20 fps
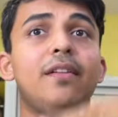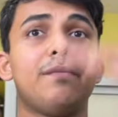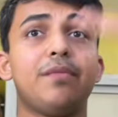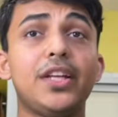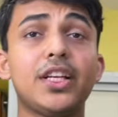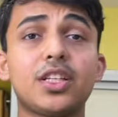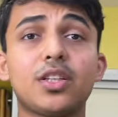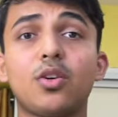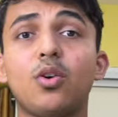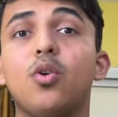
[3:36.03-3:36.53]

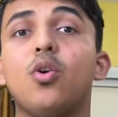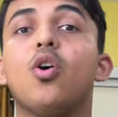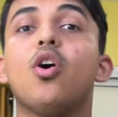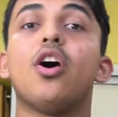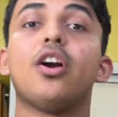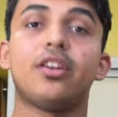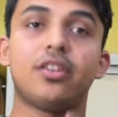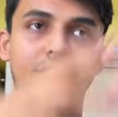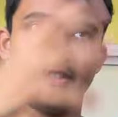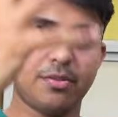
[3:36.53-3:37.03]
This
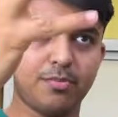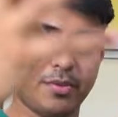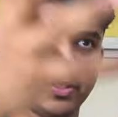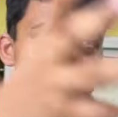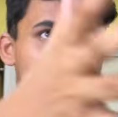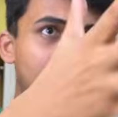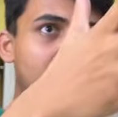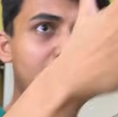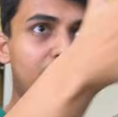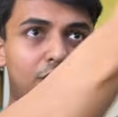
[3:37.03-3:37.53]
cohort,
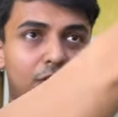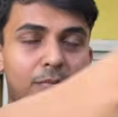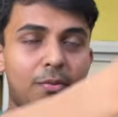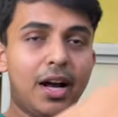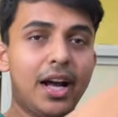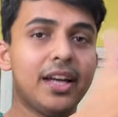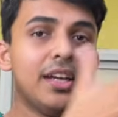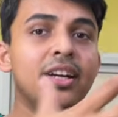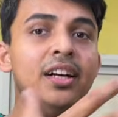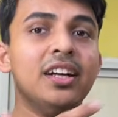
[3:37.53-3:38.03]
specifically for
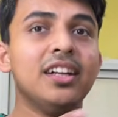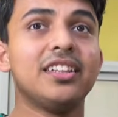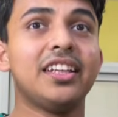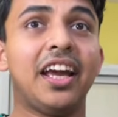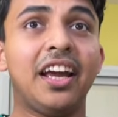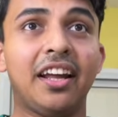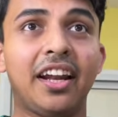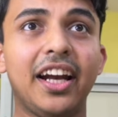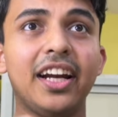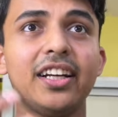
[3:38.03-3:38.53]
my
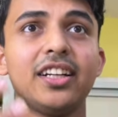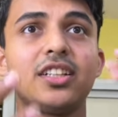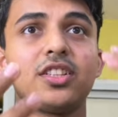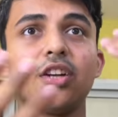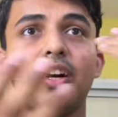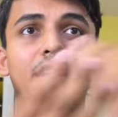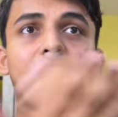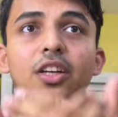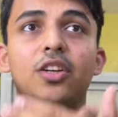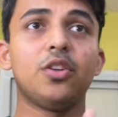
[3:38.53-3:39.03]
thing, right? It's
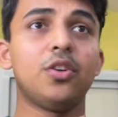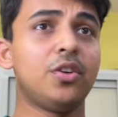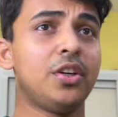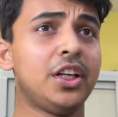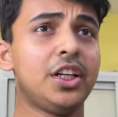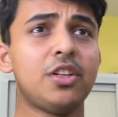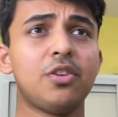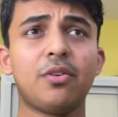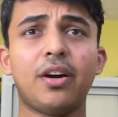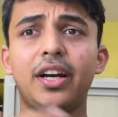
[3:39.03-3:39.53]
talking. You don't
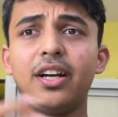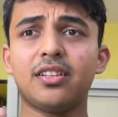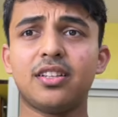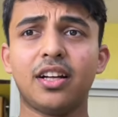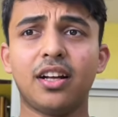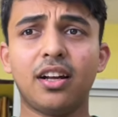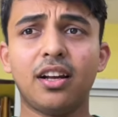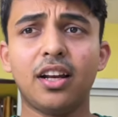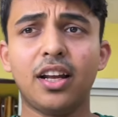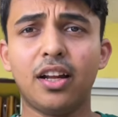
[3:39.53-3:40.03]
need to write a
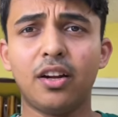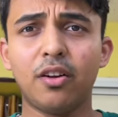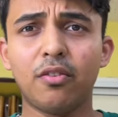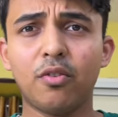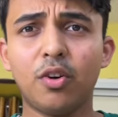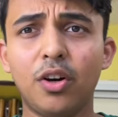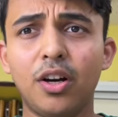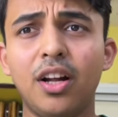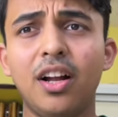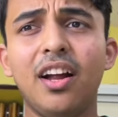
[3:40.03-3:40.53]
single line of
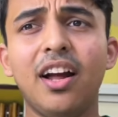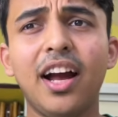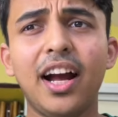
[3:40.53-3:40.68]
code.